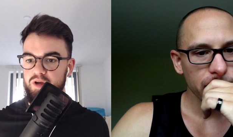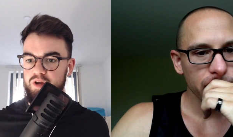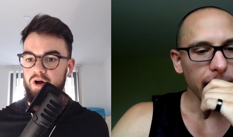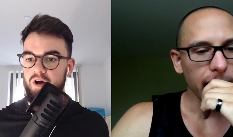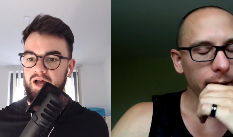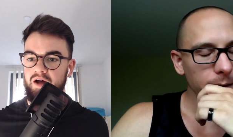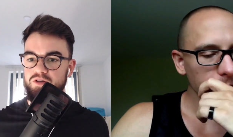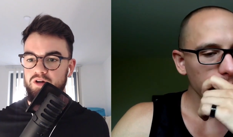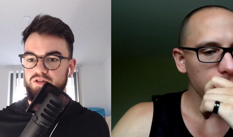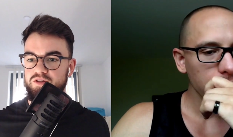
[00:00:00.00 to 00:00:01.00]
Speaker 1: a pre
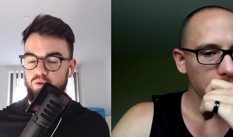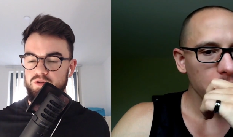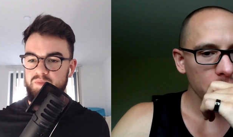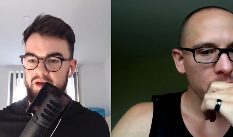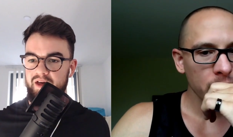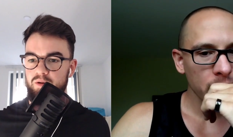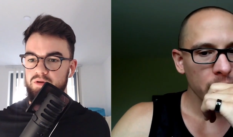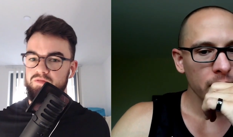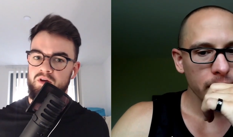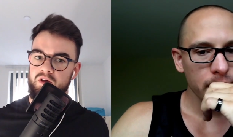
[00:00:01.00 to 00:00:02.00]
workout. Yeah. And you kind of talked about
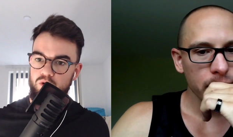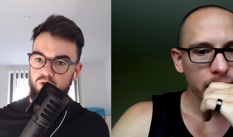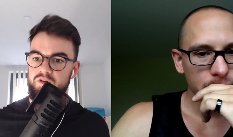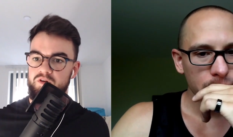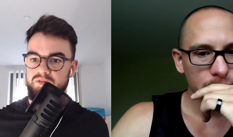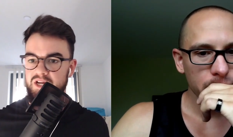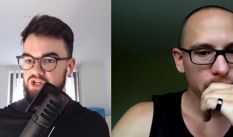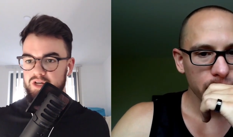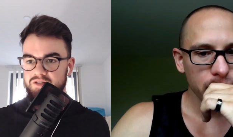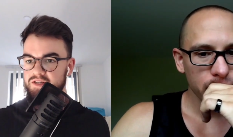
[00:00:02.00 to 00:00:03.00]
that with coffee
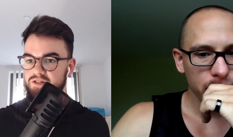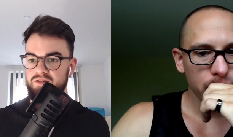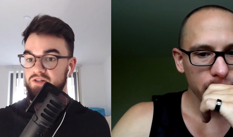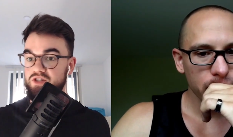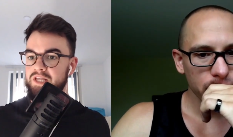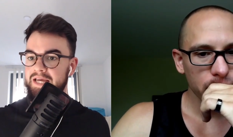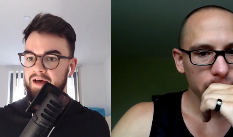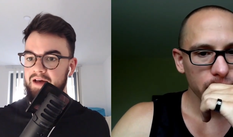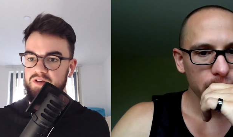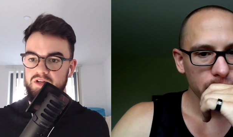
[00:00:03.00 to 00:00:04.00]
potentially because it's just
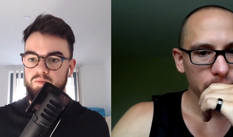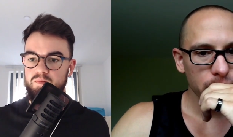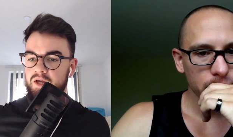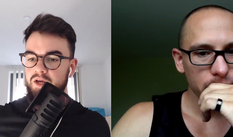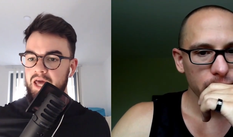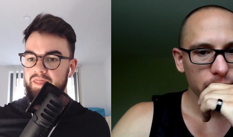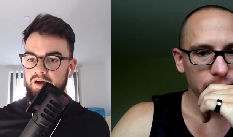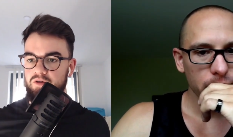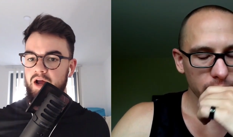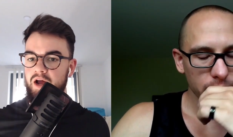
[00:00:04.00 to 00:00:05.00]
the caffeine, you might
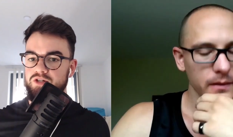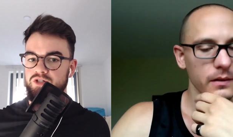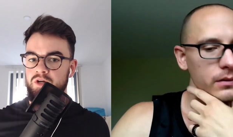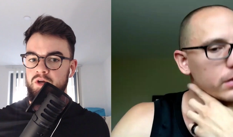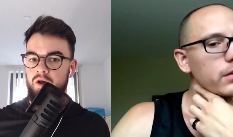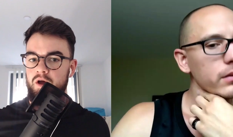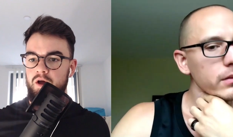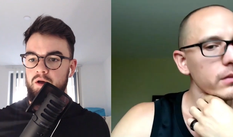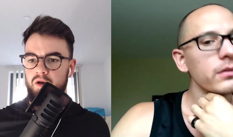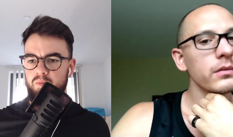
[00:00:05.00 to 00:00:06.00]
get that crash.
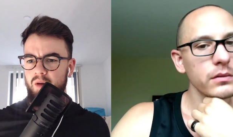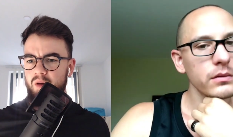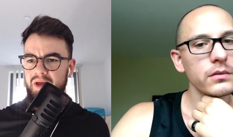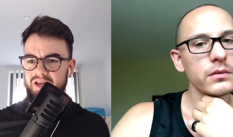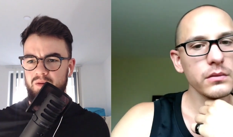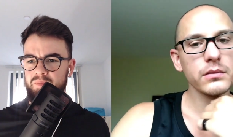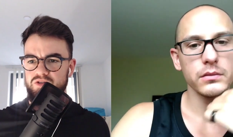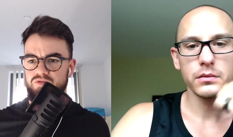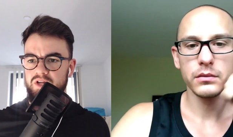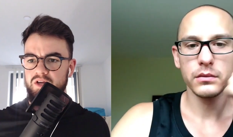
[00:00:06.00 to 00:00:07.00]
Uh, are, are many
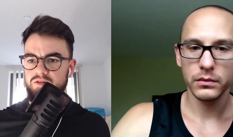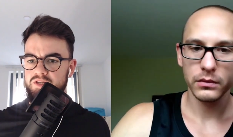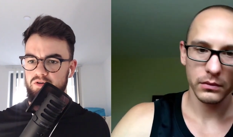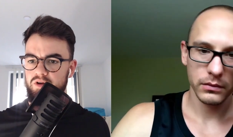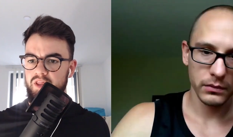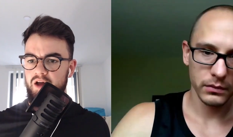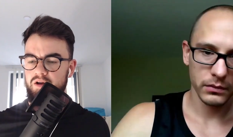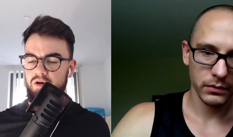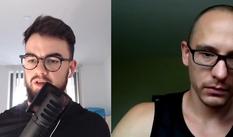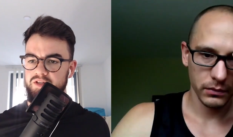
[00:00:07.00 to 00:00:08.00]
companies really considering
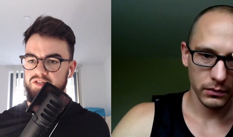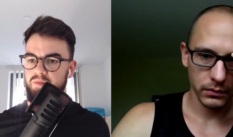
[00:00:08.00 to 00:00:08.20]
that? I know that's